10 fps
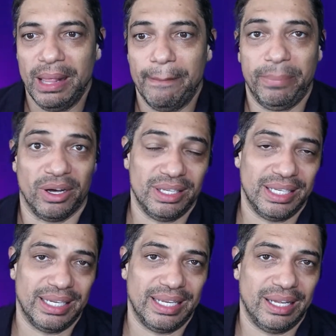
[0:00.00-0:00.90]
But
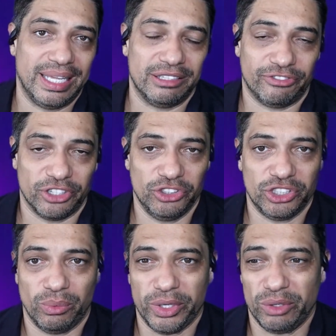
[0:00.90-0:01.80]
in the future,
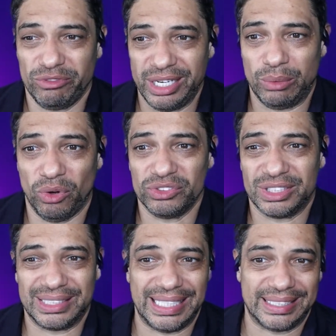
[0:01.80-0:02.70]
what you really want is
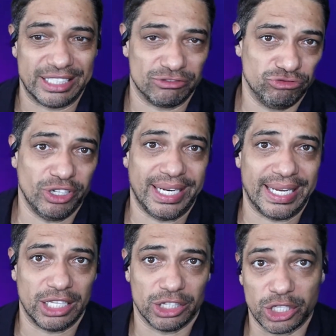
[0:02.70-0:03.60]
these things running
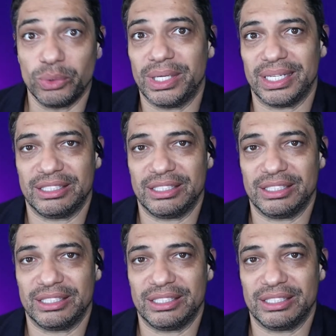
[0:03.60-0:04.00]
locally.